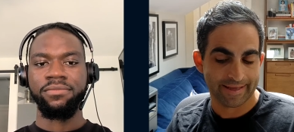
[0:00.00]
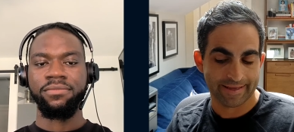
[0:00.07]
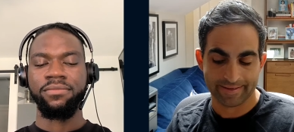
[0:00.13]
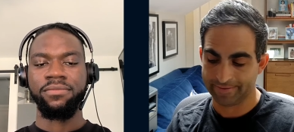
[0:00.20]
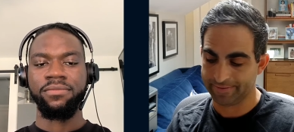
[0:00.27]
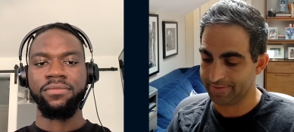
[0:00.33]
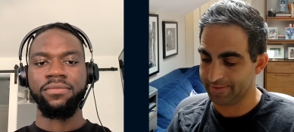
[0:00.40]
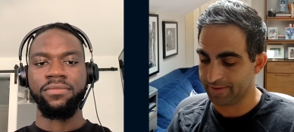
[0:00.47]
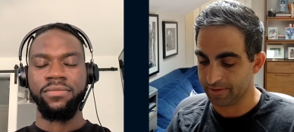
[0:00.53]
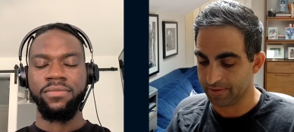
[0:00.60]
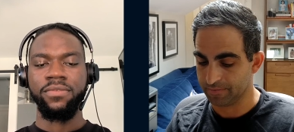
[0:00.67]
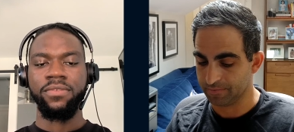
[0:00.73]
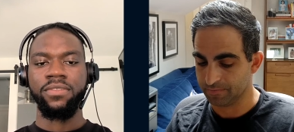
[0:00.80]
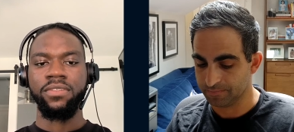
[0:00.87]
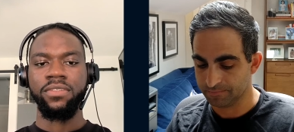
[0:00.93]
Speaker 1: and
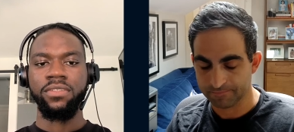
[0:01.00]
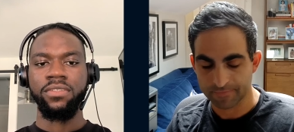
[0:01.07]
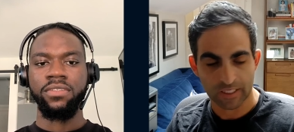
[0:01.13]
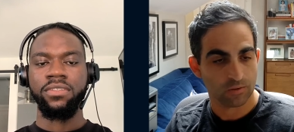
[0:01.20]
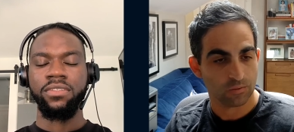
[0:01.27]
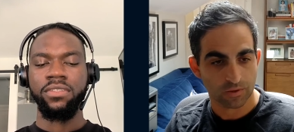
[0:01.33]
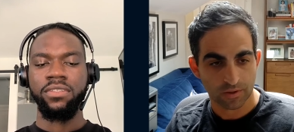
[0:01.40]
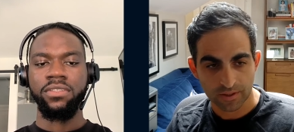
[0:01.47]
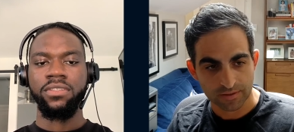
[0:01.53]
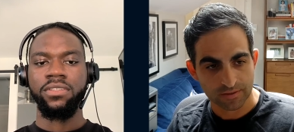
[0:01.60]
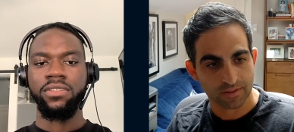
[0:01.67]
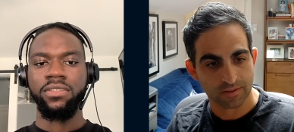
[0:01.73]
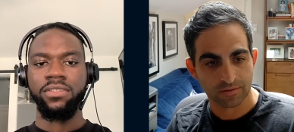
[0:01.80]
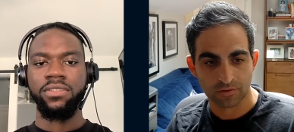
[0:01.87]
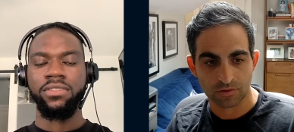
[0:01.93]
um, you know, we'll
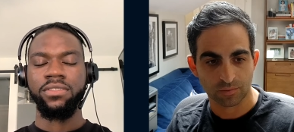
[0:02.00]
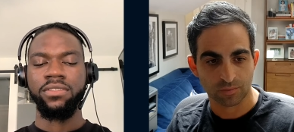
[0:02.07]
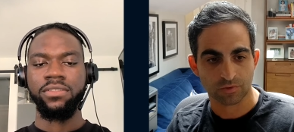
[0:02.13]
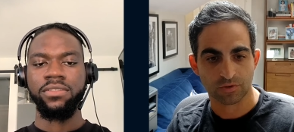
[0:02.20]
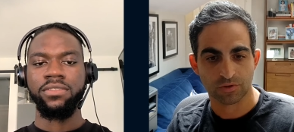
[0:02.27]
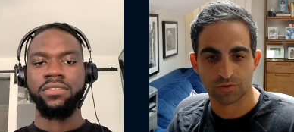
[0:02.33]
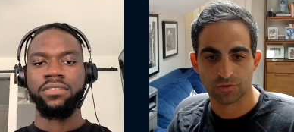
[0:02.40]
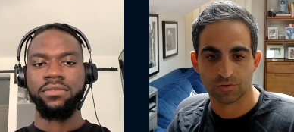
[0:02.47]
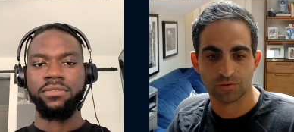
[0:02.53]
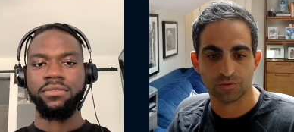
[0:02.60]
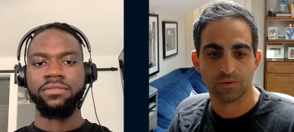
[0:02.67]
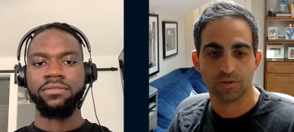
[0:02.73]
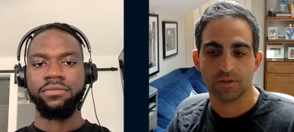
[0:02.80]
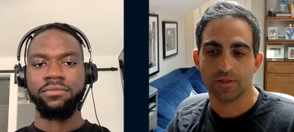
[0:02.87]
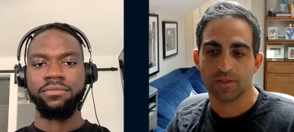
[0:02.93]
continue to
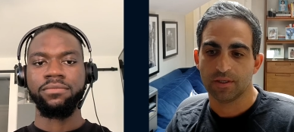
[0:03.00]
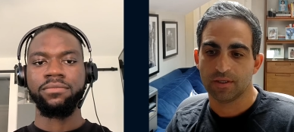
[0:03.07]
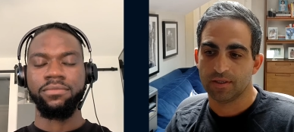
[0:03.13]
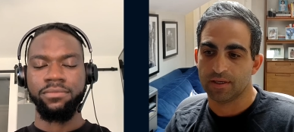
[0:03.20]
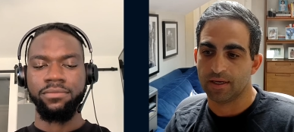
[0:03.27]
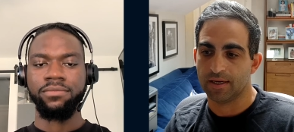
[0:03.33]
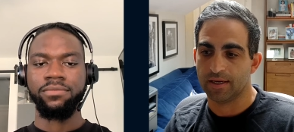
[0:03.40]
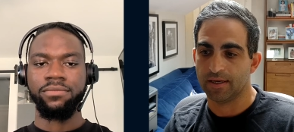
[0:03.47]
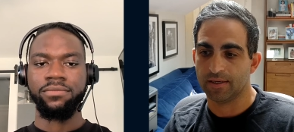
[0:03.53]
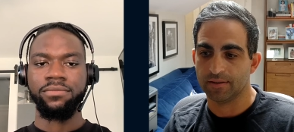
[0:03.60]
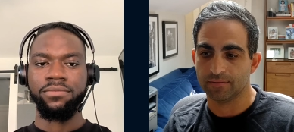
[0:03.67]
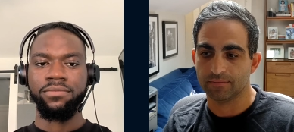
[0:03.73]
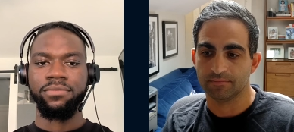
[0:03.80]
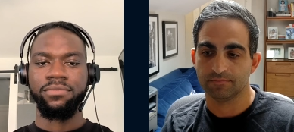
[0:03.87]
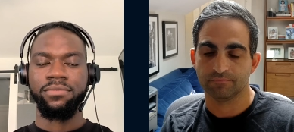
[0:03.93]
pursue
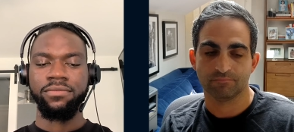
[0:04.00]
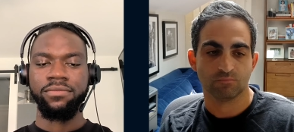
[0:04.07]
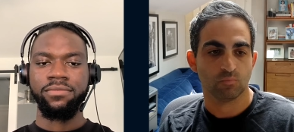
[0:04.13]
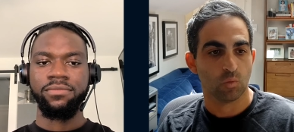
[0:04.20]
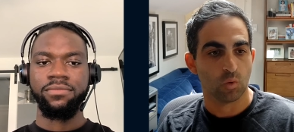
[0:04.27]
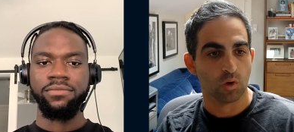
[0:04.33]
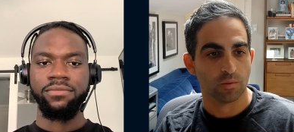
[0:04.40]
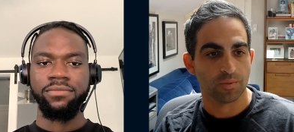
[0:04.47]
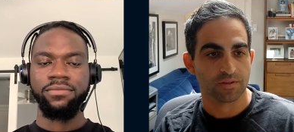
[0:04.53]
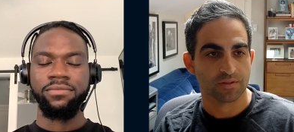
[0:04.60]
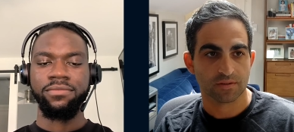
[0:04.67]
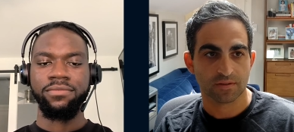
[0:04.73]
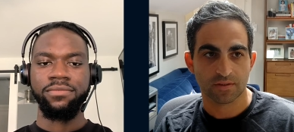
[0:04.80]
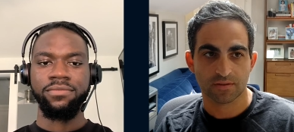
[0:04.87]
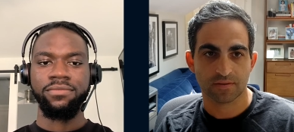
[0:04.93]
um, more
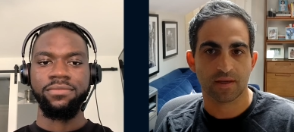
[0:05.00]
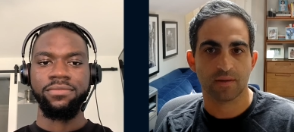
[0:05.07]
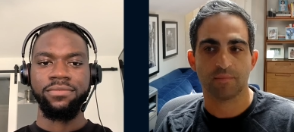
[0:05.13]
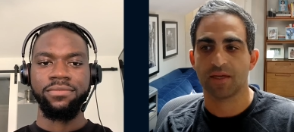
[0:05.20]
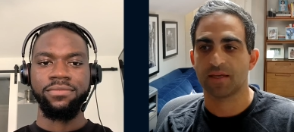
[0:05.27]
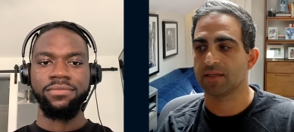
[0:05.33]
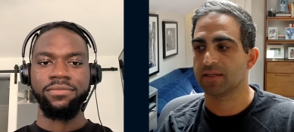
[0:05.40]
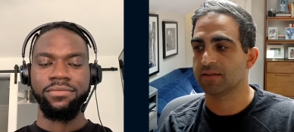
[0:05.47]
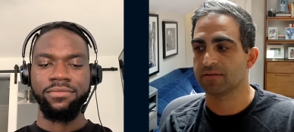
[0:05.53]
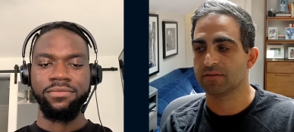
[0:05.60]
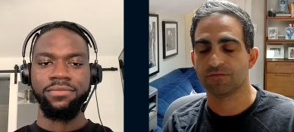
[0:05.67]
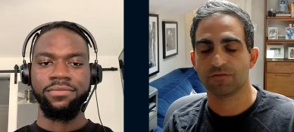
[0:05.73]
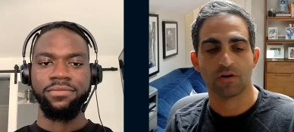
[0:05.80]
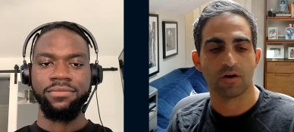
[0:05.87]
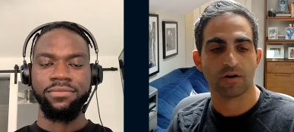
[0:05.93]
businesses that make it
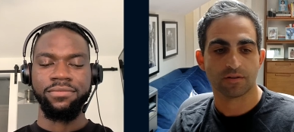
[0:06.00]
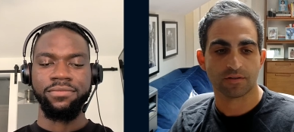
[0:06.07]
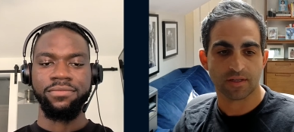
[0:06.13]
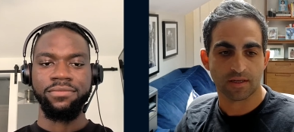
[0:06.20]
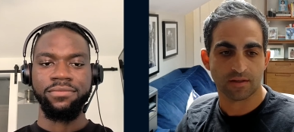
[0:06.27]
easy for our